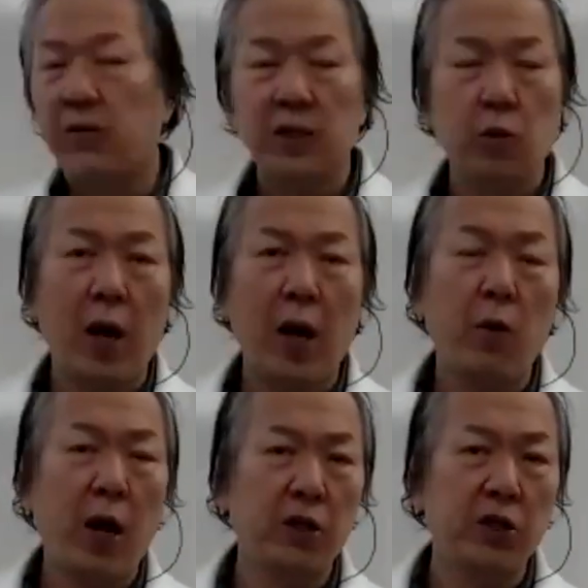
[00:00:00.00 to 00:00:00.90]
First
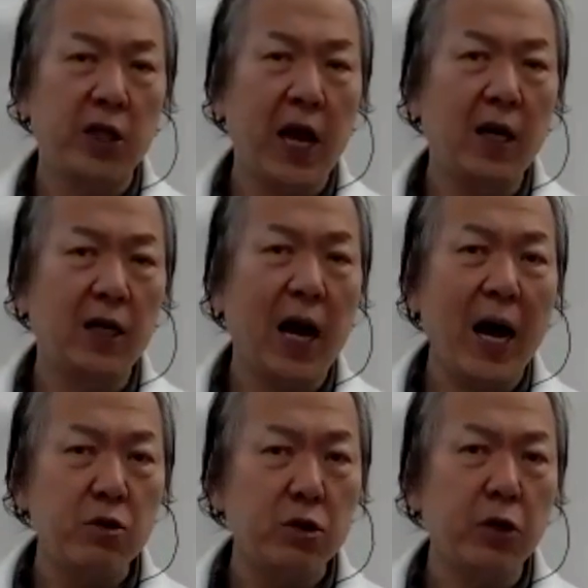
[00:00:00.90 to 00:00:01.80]
one, we understand
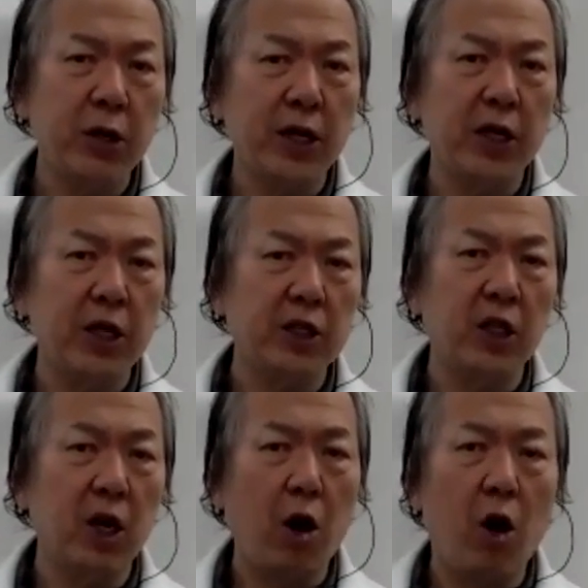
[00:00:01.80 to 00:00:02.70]
hydrogen
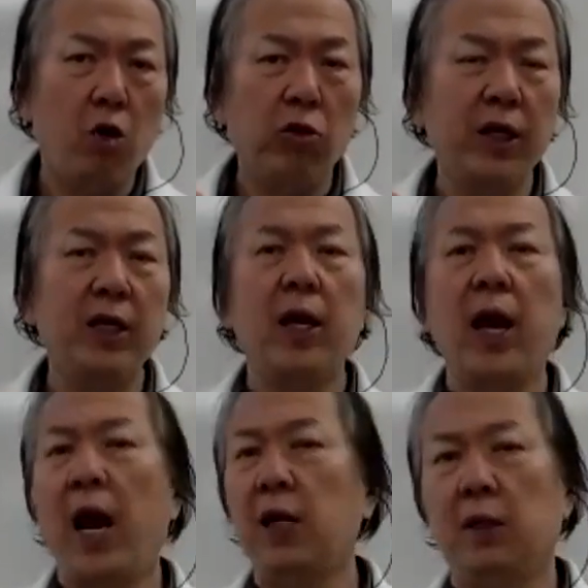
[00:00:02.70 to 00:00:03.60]
is the
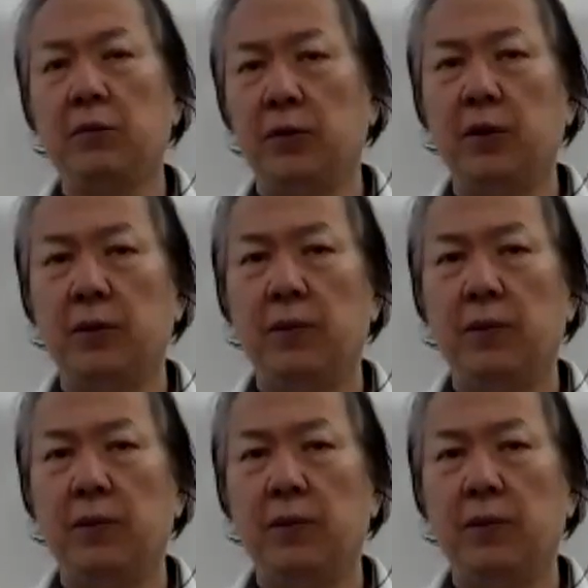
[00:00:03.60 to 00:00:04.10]
only atom